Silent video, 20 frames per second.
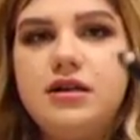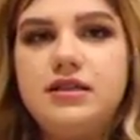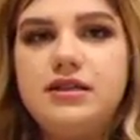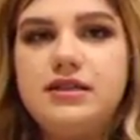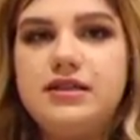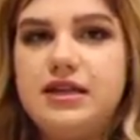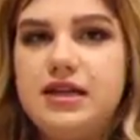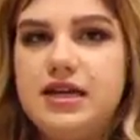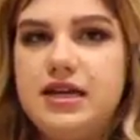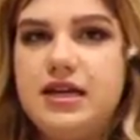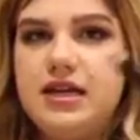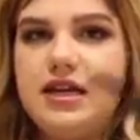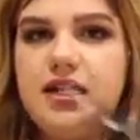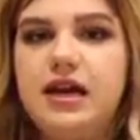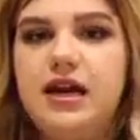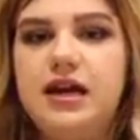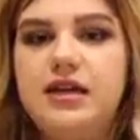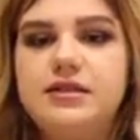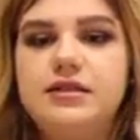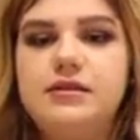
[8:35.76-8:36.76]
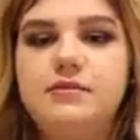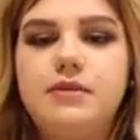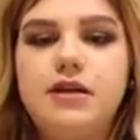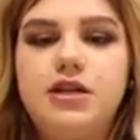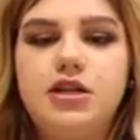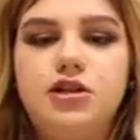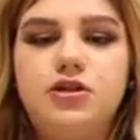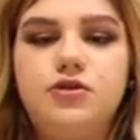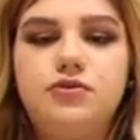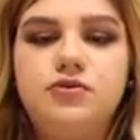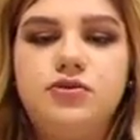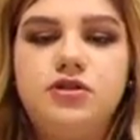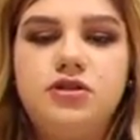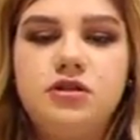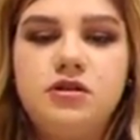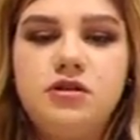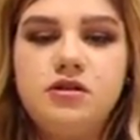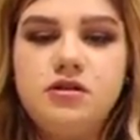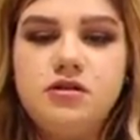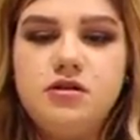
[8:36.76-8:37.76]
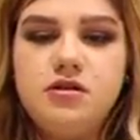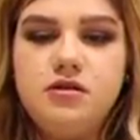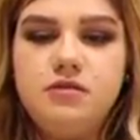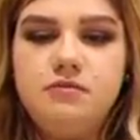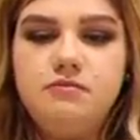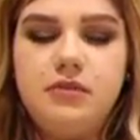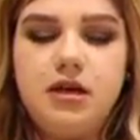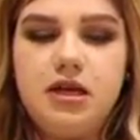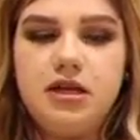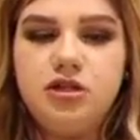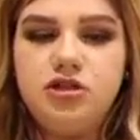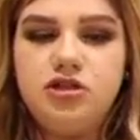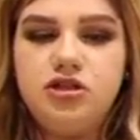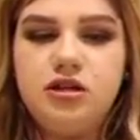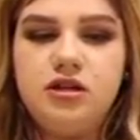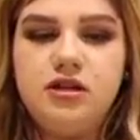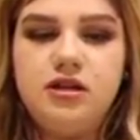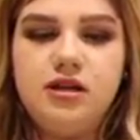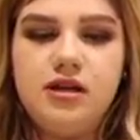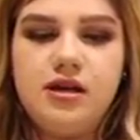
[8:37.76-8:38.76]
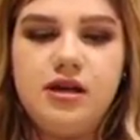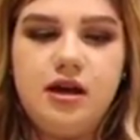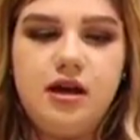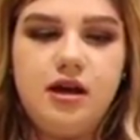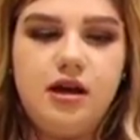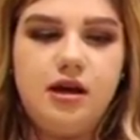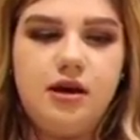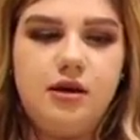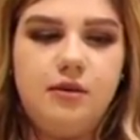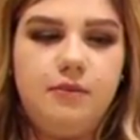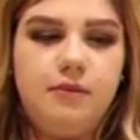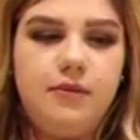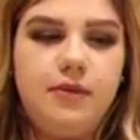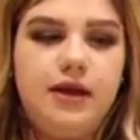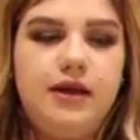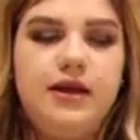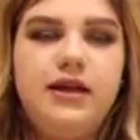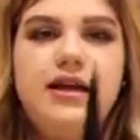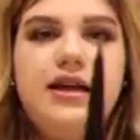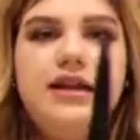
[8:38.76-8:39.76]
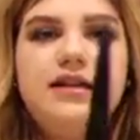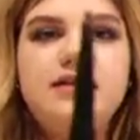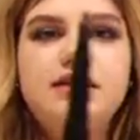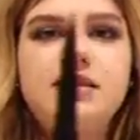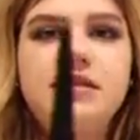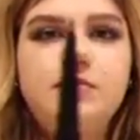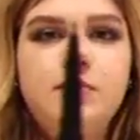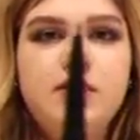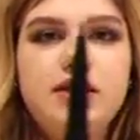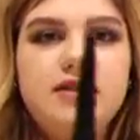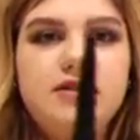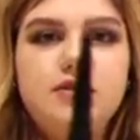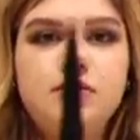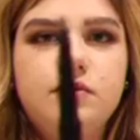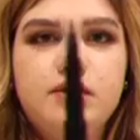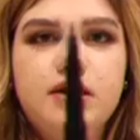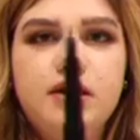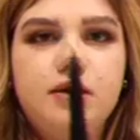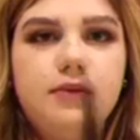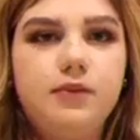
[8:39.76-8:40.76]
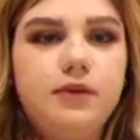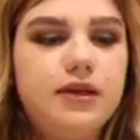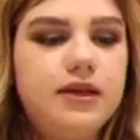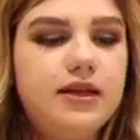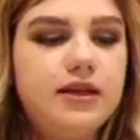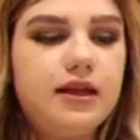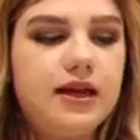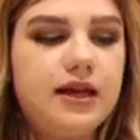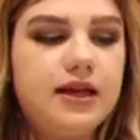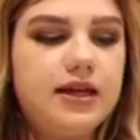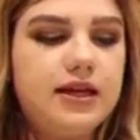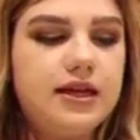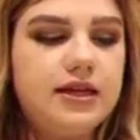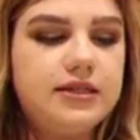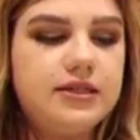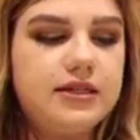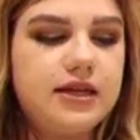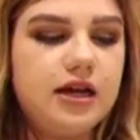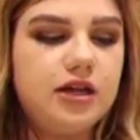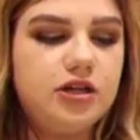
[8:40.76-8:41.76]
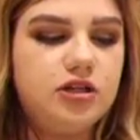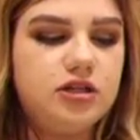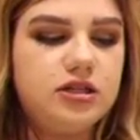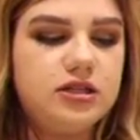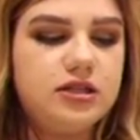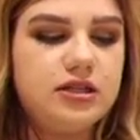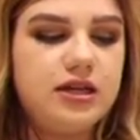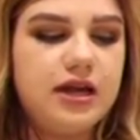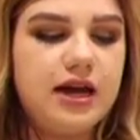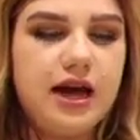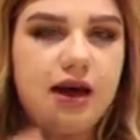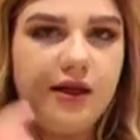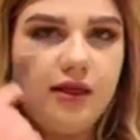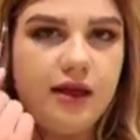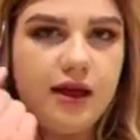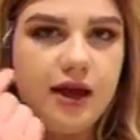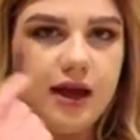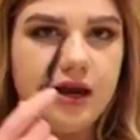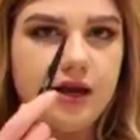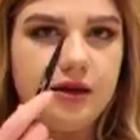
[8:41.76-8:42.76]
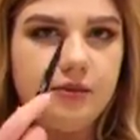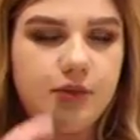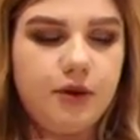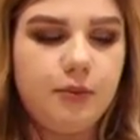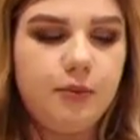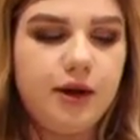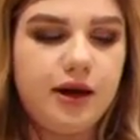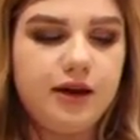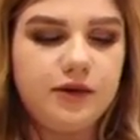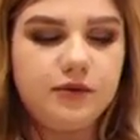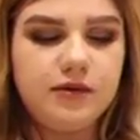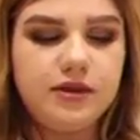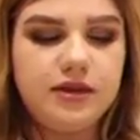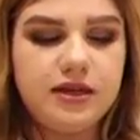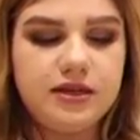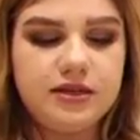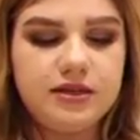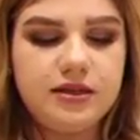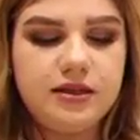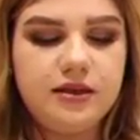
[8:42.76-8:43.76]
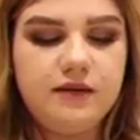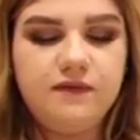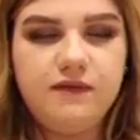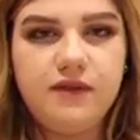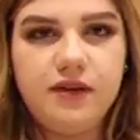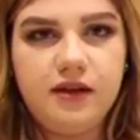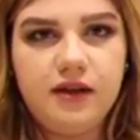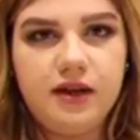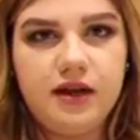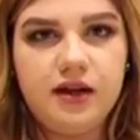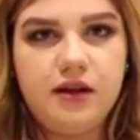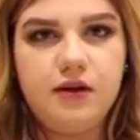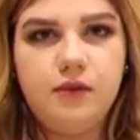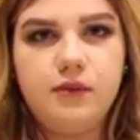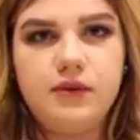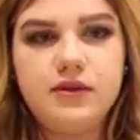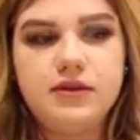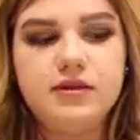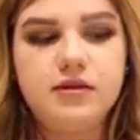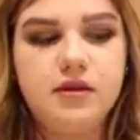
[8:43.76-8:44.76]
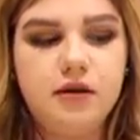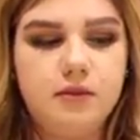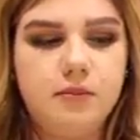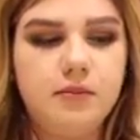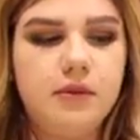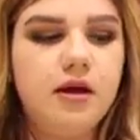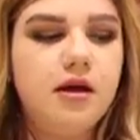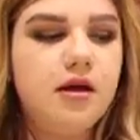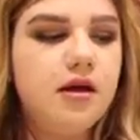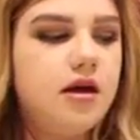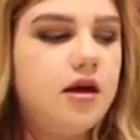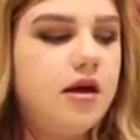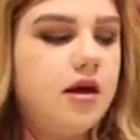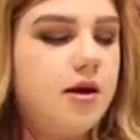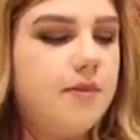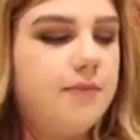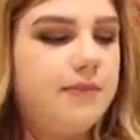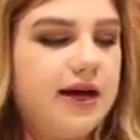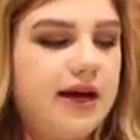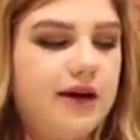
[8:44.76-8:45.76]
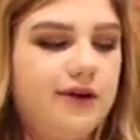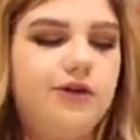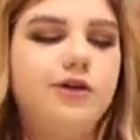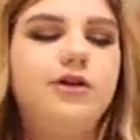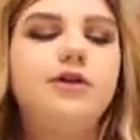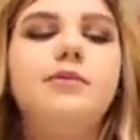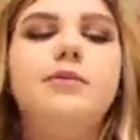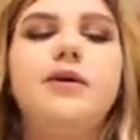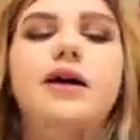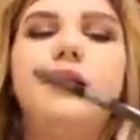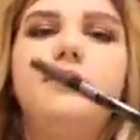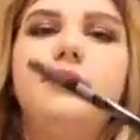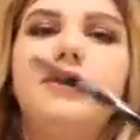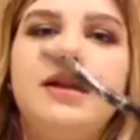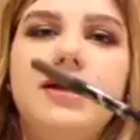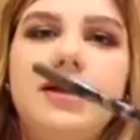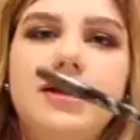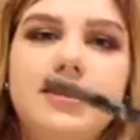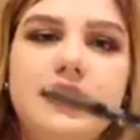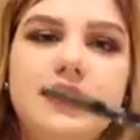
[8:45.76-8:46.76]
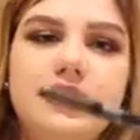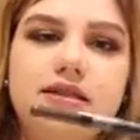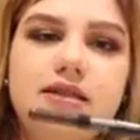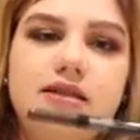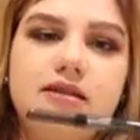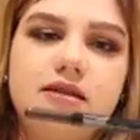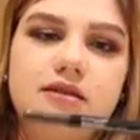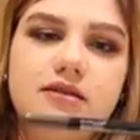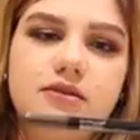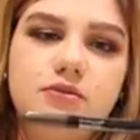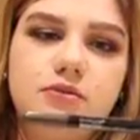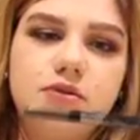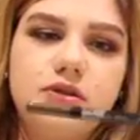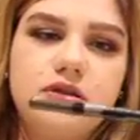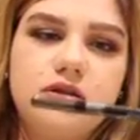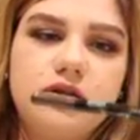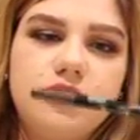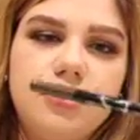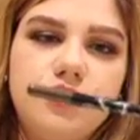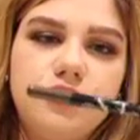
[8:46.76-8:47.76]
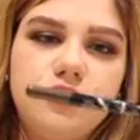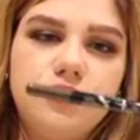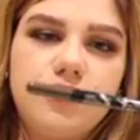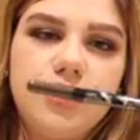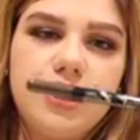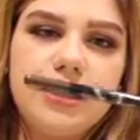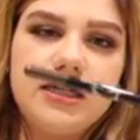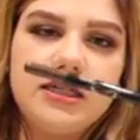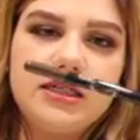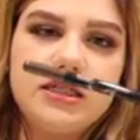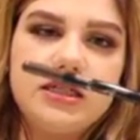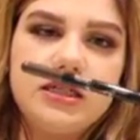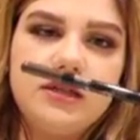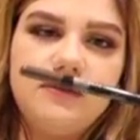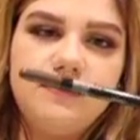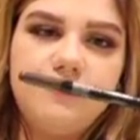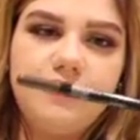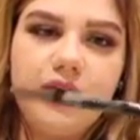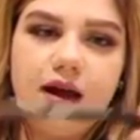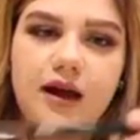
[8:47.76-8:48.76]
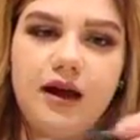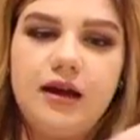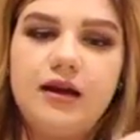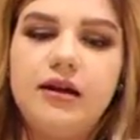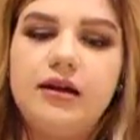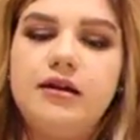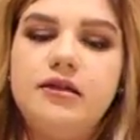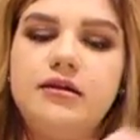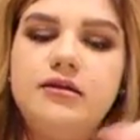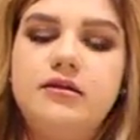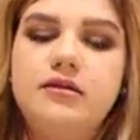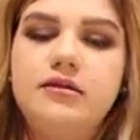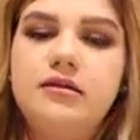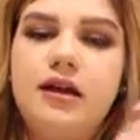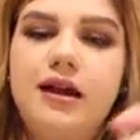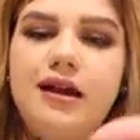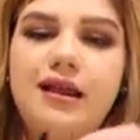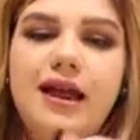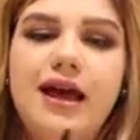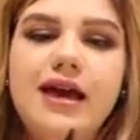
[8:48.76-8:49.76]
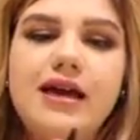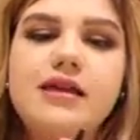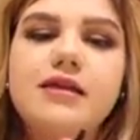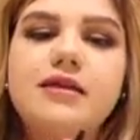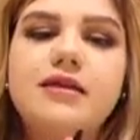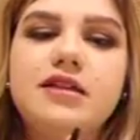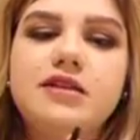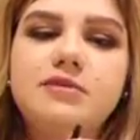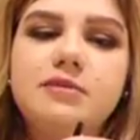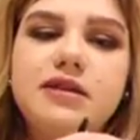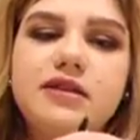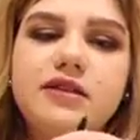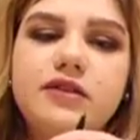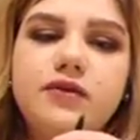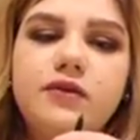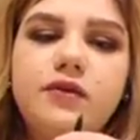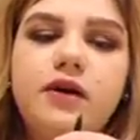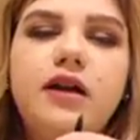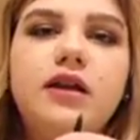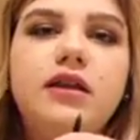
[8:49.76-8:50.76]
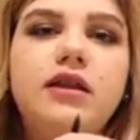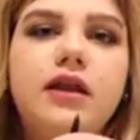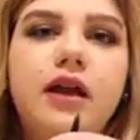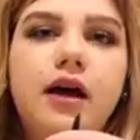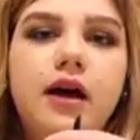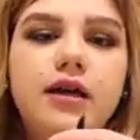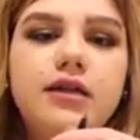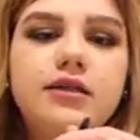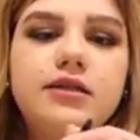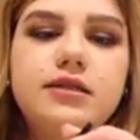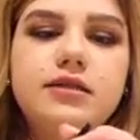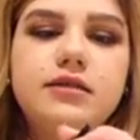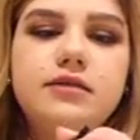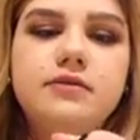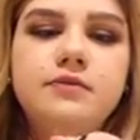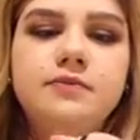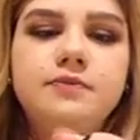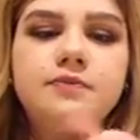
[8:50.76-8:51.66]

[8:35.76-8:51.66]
see it hasn't been used much, but it has this pencil and I really like it. I just outline my brows with this and then fill it in with some powder, but I really like this, and this was a great find. I like this pencil a lot.